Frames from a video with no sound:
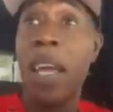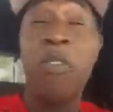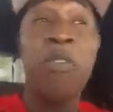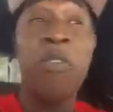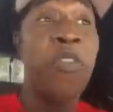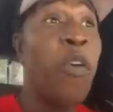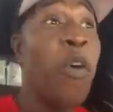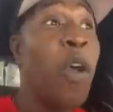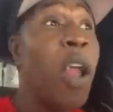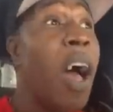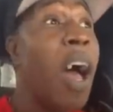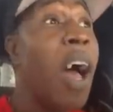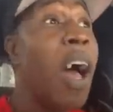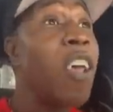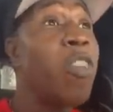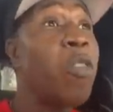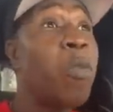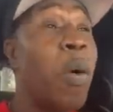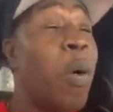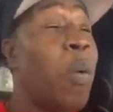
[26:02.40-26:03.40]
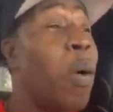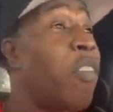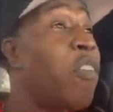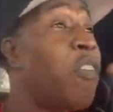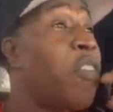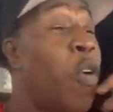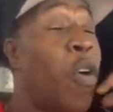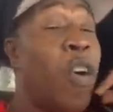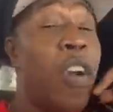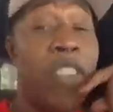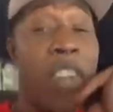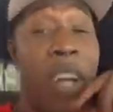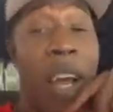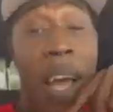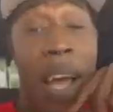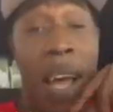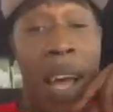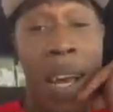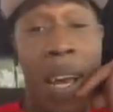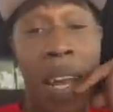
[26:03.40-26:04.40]
Full of horsepower, 400
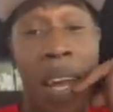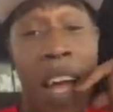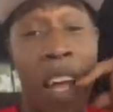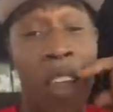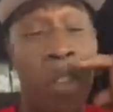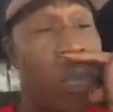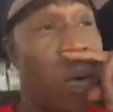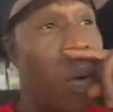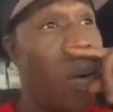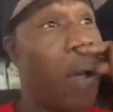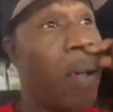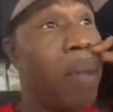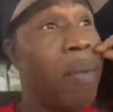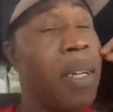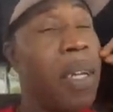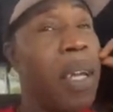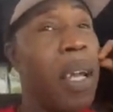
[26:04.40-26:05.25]
horsepower.